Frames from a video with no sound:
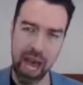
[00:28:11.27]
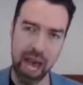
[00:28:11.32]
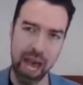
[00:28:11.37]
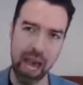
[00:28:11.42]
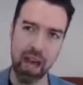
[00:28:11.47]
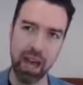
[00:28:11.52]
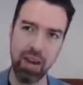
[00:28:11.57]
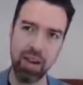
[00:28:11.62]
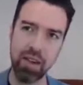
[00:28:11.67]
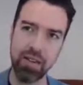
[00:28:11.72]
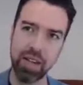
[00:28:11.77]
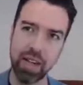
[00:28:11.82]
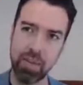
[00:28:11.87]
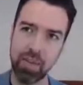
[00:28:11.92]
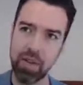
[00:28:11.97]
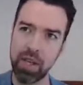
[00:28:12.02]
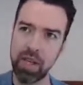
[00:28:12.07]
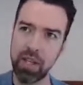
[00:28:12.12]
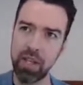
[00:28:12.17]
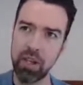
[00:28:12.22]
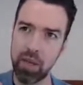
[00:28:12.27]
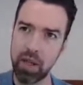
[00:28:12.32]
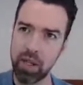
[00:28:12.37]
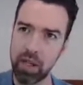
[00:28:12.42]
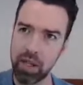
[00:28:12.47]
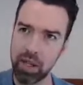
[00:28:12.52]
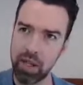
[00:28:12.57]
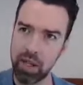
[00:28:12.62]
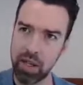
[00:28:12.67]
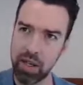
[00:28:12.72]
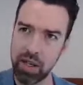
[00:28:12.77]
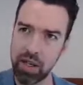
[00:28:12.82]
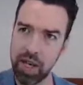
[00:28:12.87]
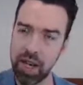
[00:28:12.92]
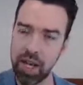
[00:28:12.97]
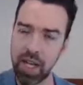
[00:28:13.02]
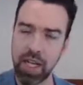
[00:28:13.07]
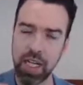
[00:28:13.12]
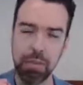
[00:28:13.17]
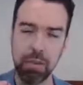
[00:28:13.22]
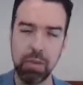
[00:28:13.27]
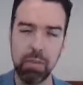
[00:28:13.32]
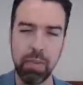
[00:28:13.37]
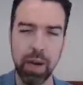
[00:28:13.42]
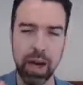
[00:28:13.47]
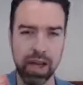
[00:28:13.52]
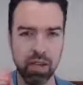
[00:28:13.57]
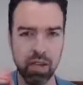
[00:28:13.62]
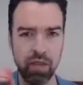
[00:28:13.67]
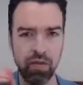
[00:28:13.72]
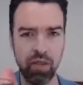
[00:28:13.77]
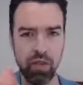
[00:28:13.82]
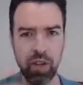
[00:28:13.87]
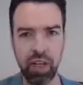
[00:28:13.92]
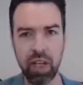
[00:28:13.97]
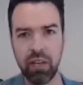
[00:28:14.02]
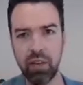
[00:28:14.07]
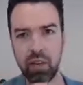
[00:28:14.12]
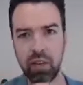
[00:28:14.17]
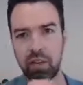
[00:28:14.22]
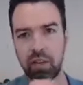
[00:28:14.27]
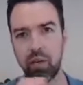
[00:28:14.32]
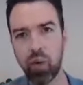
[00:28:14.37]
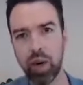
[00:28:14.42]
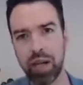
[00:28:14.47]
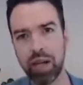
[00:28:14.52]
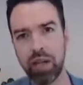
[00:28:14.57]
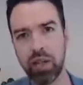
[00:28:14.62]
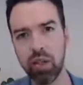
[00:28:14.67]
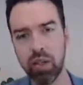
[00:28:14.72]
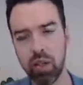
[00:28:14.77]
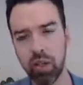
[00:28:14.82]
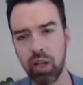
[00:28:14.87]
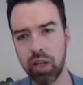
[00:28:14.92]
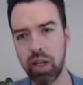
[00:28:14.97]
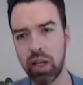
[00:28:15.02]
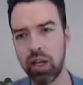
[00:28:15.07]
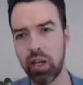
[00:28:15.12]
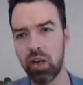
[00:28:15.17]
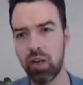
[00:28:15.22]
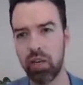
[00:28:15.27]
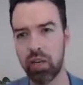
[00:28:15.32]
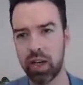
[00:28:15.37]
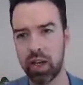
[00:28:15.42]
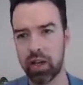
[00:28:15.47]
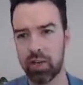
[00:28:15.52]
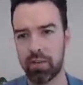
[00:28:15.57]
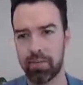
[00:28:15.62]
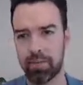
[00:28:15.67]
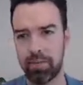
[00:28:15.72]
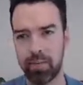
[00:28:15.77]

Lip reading: And some of these questions need to be based off the level of research that you've done.